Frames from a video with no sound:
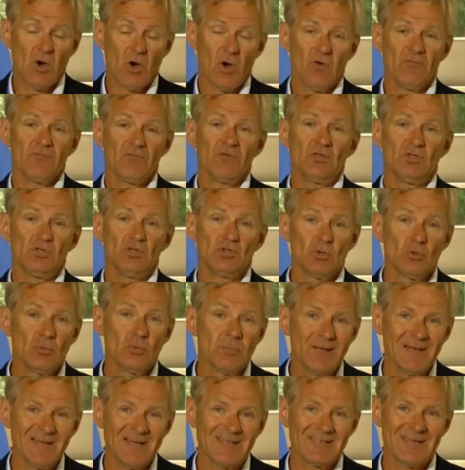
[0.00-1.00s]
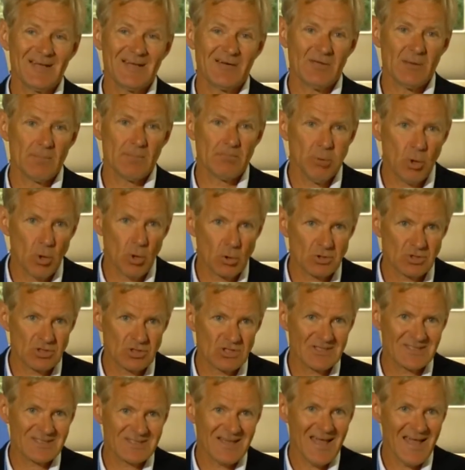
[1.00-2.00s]
And the United Nations is
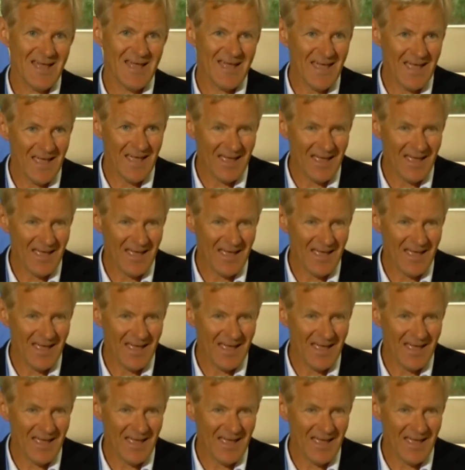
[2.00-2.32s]
pushing